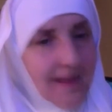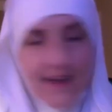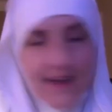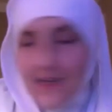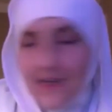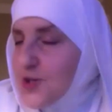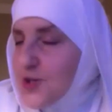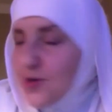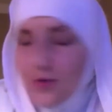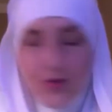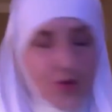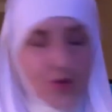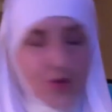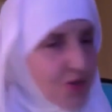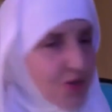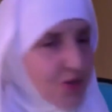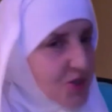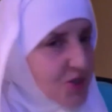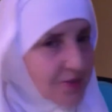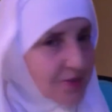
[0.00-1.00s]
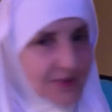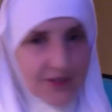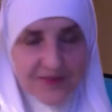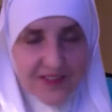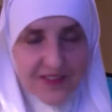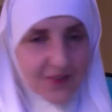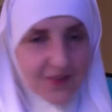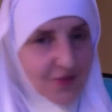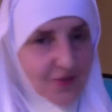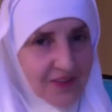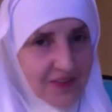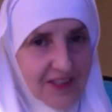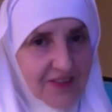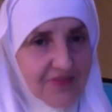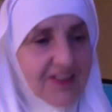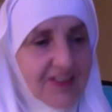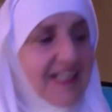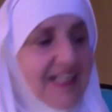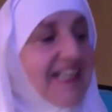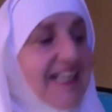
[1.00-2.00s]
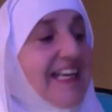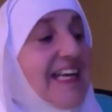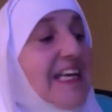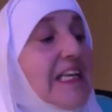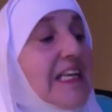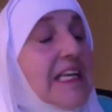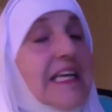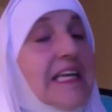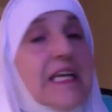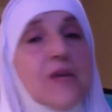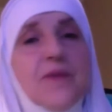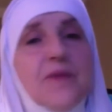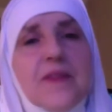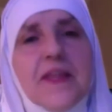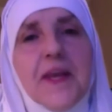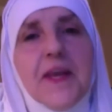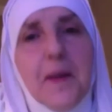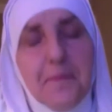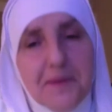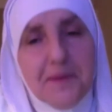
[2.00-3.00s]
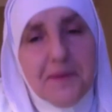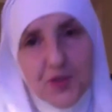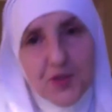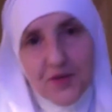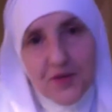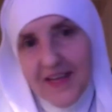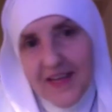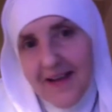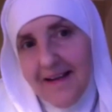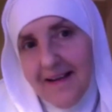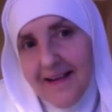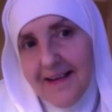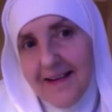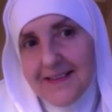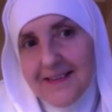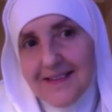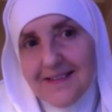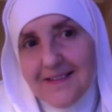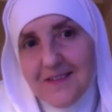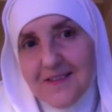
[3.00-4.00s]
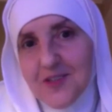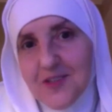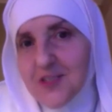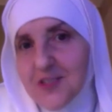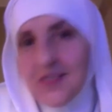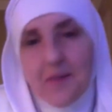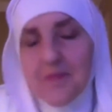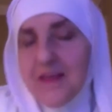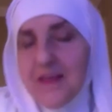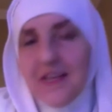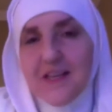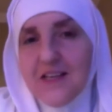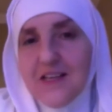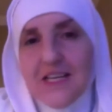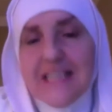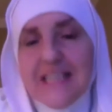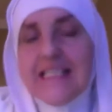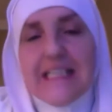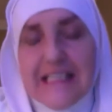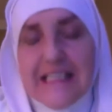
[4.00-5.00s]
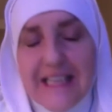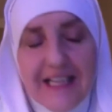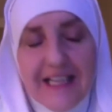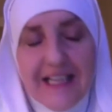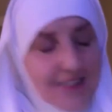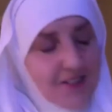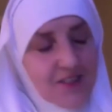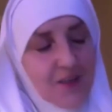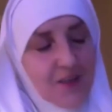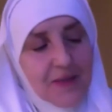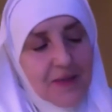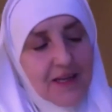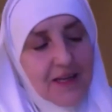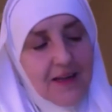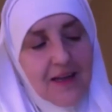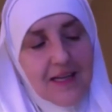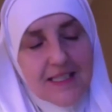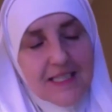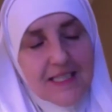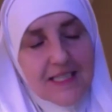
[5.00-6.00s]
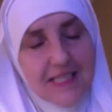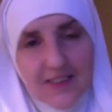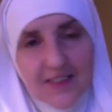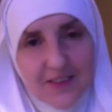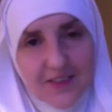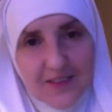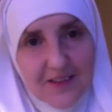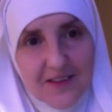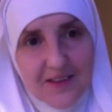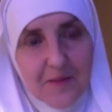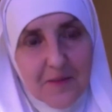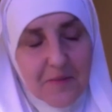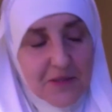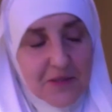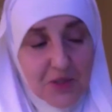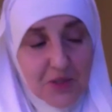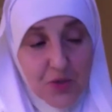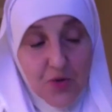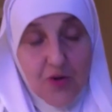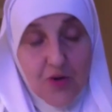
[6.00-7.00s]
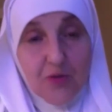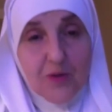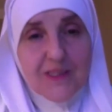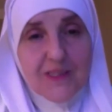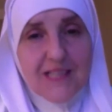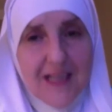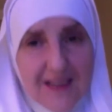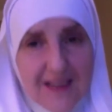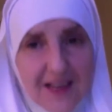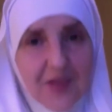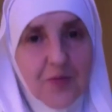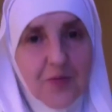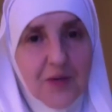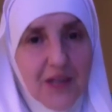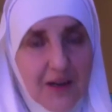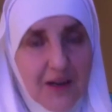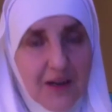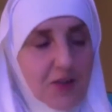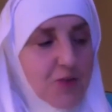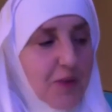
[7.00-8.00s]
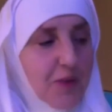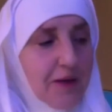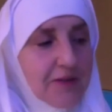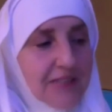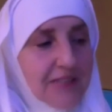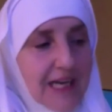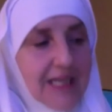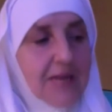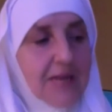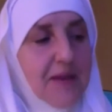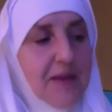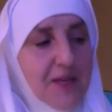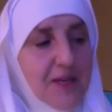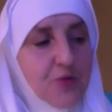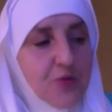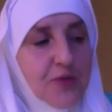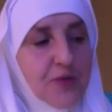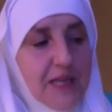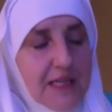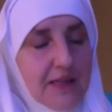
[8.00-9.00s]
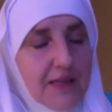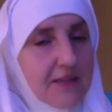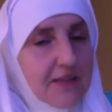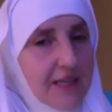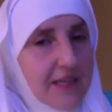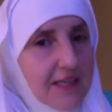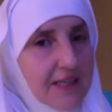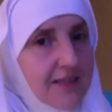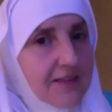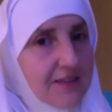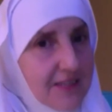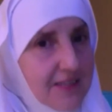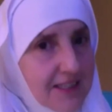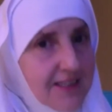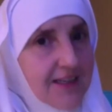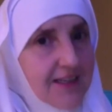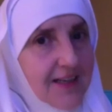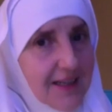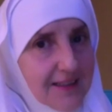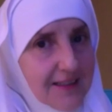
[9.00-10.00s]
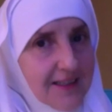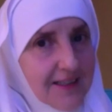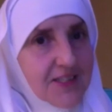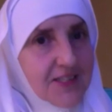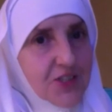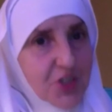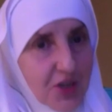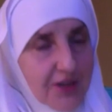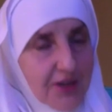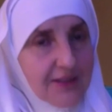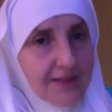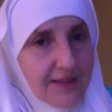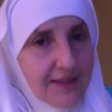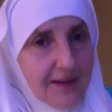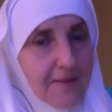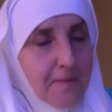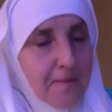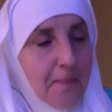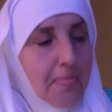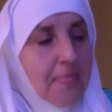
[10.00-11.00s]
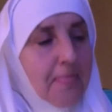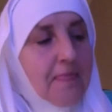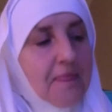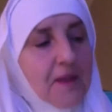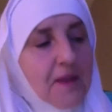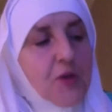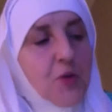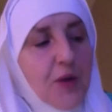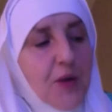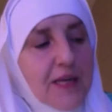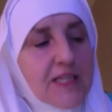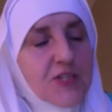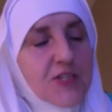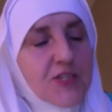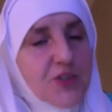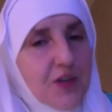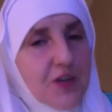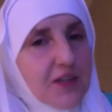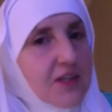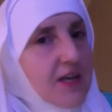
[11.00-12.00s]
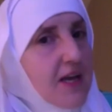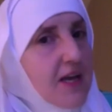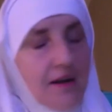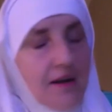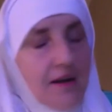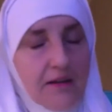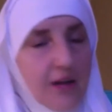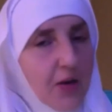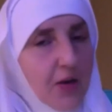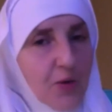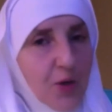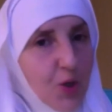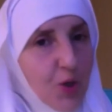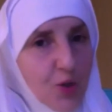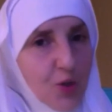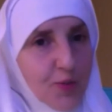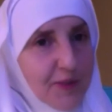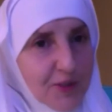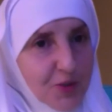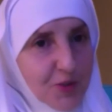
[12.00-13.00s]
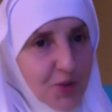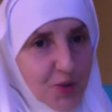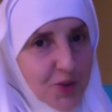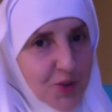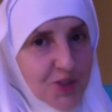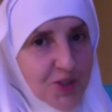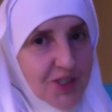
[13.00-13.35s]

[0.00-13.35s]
No concept of tatfif in even the numbers of the ayat. Something hidden. This is something subtle. But you always, again, when Allah subhanahu wa ta'ala make you read and read and read again, inshallah, then you're going to start, Allah will open doors.